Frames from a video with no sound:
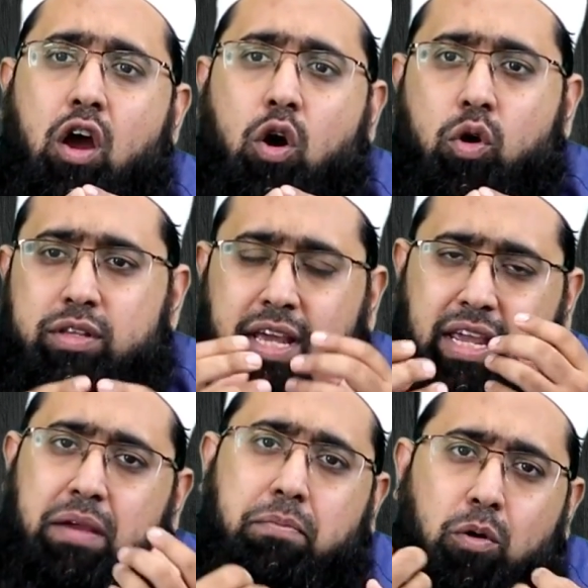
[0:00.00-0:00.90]
or the
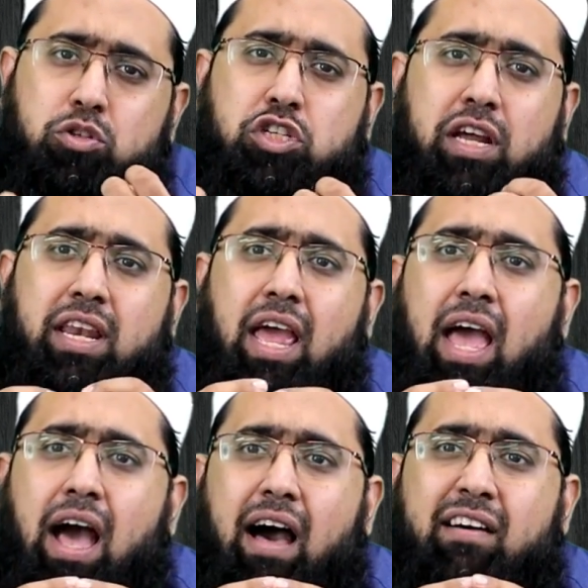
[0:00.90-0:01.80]
emotion
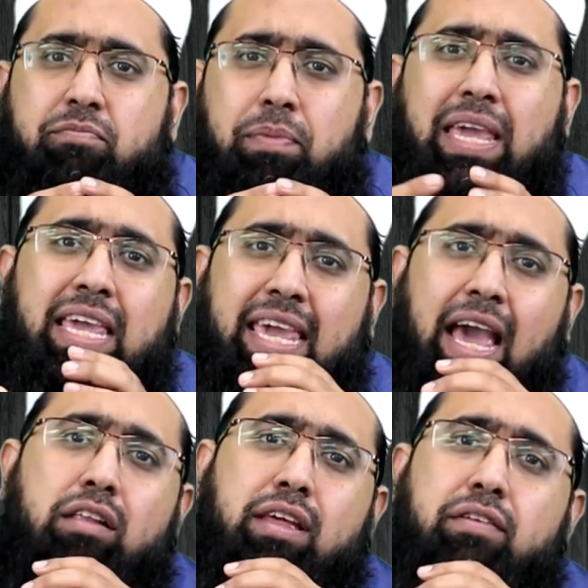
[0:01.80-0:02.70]
of being
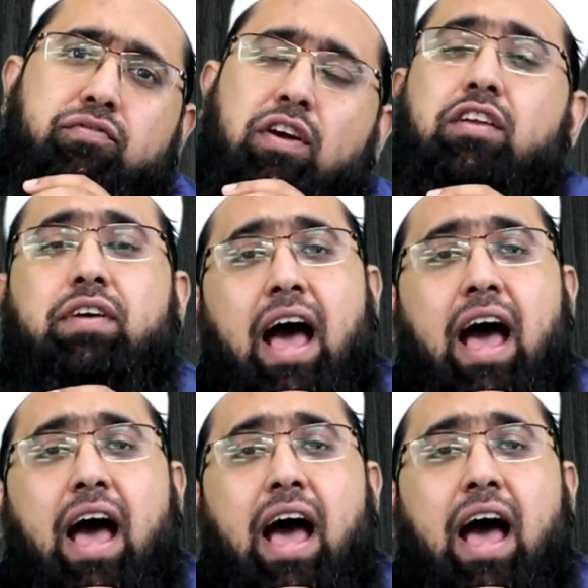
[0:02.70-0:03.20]
yelled in front of